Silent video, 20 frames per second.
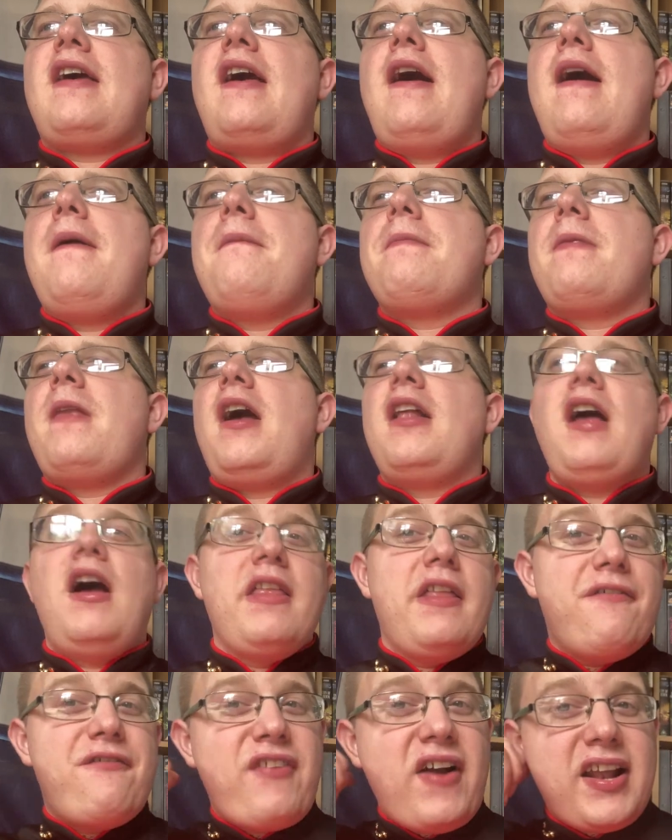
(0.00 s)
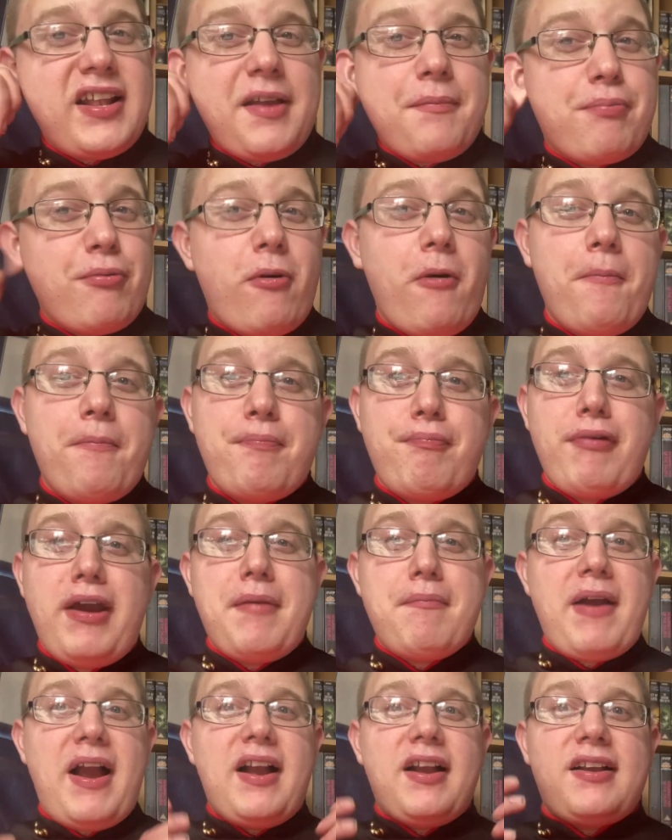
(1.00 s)
I like the fact they
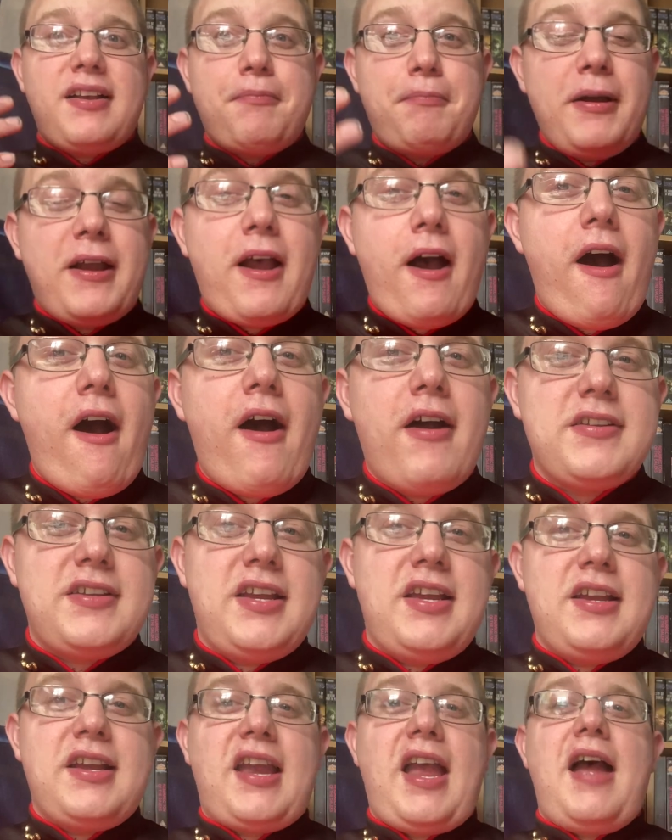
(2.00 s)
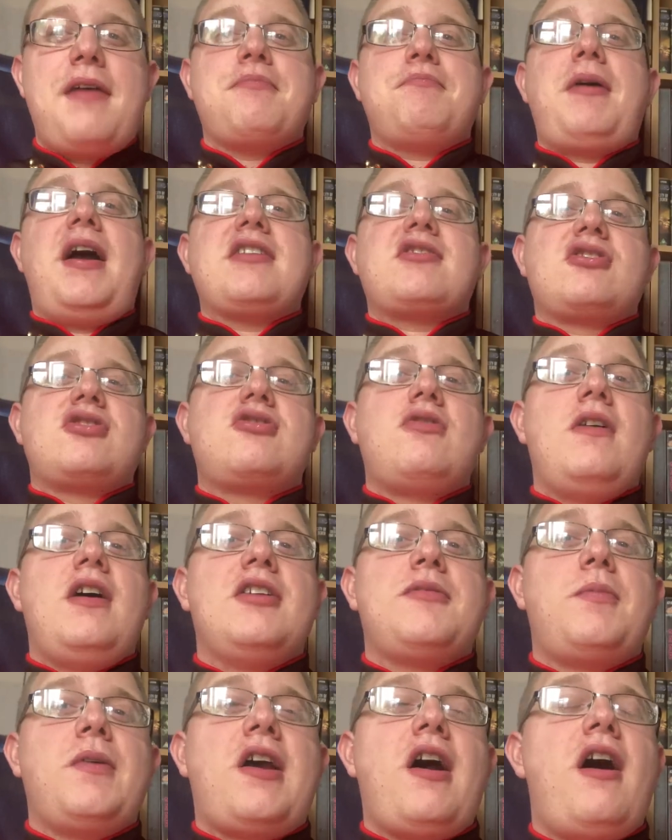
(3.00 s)
bring back Picard, Patrick Stewart
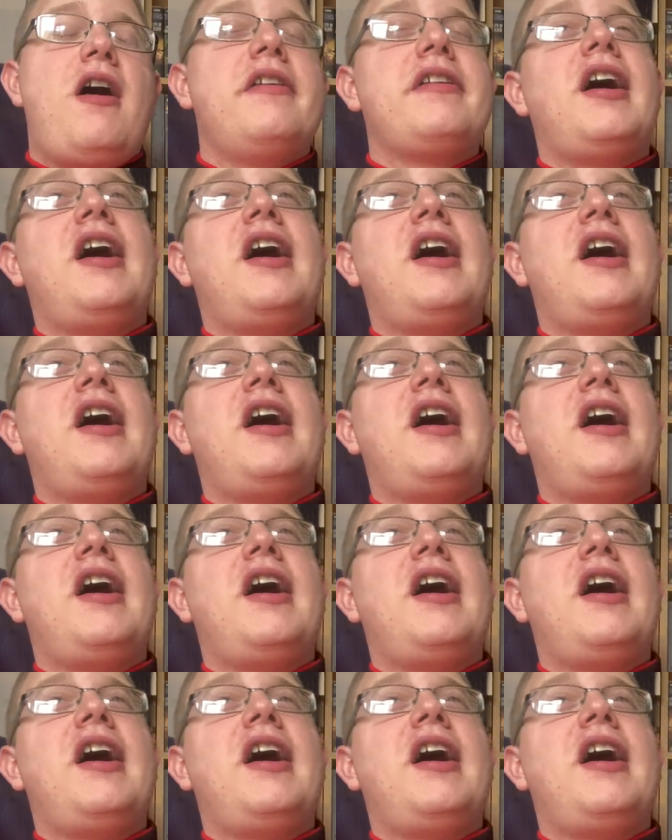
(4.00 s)
as Picard.